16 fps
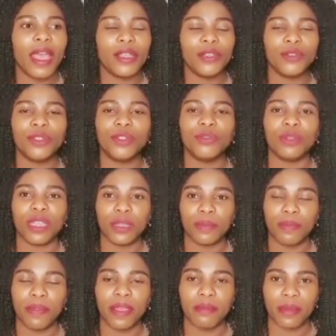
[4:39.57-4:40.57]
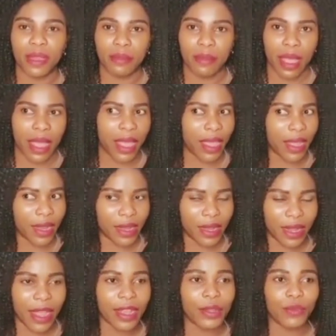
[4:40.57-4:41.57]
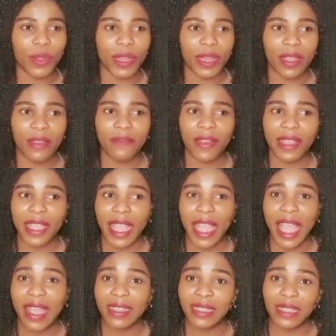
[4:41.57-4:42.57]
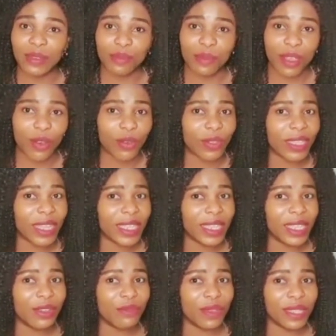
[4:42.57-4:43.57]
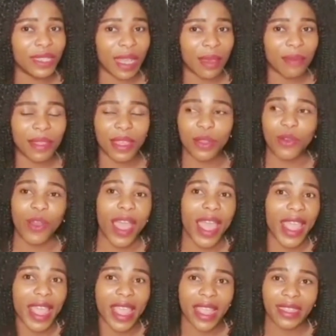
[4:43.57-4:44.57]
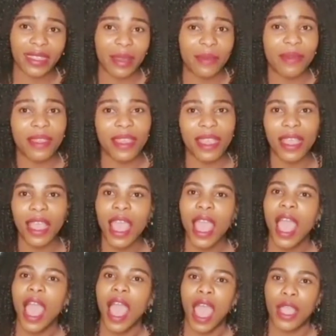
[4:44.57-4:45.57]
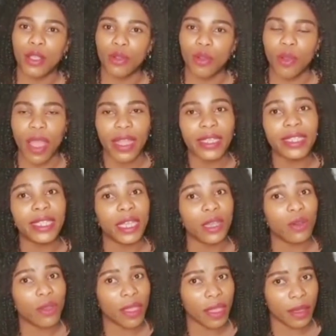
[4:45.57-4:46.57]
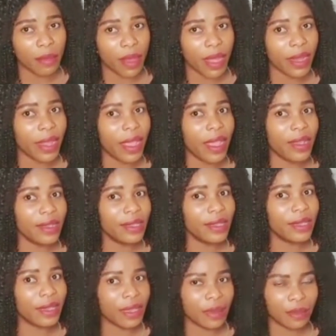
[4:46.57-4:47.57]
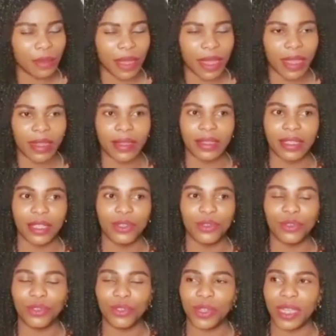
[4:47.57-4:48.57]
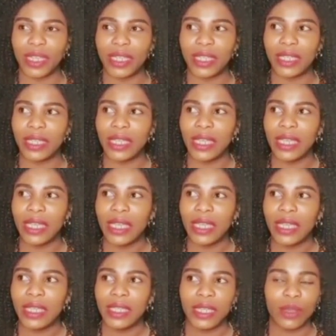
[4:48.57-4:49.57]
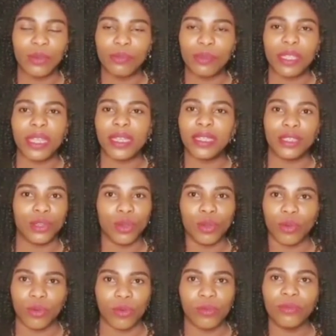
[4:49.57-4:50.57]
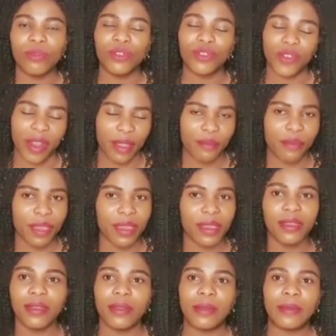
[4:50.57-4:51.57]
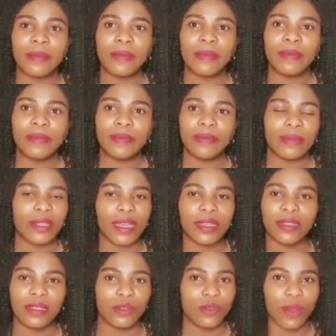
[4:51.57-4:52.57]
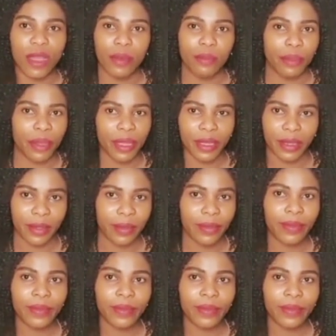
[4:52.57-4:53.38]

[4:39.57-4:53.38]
I used to keep them in my head. And whenever they ask me or they tell me something or I hear something, I go and tell him and I ask him. And he usually tell me that no, try me, nothing will happen.